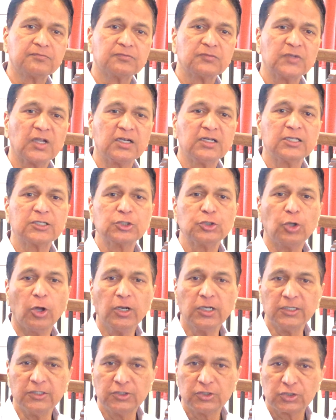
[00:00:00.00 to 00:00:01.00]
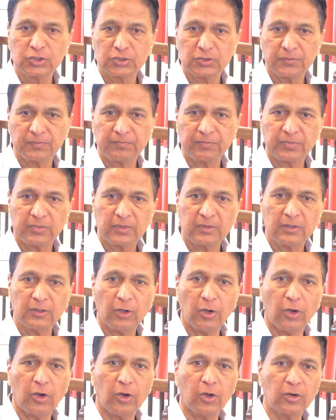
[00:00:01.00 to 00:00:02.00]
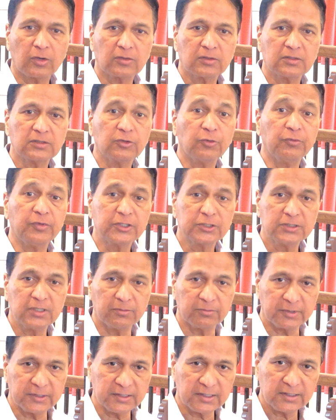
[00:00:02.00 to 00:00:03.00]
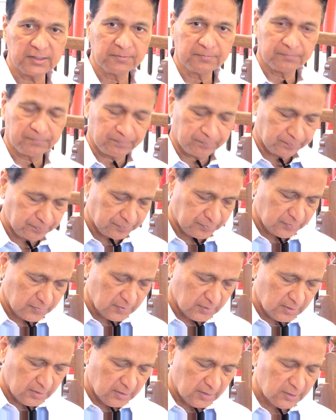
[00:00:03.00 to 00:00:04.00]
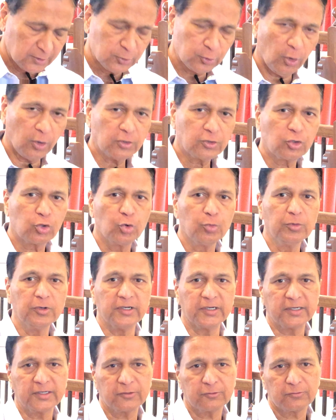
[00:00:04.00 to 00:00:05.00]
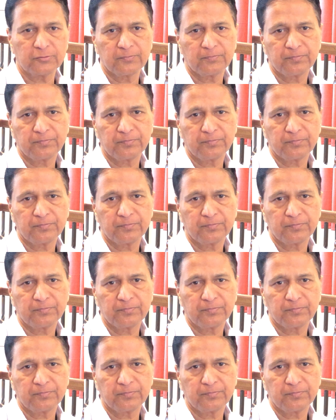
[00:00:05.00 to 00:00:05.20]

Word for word: that this knowledge, or the wisdom really, is not cumulative.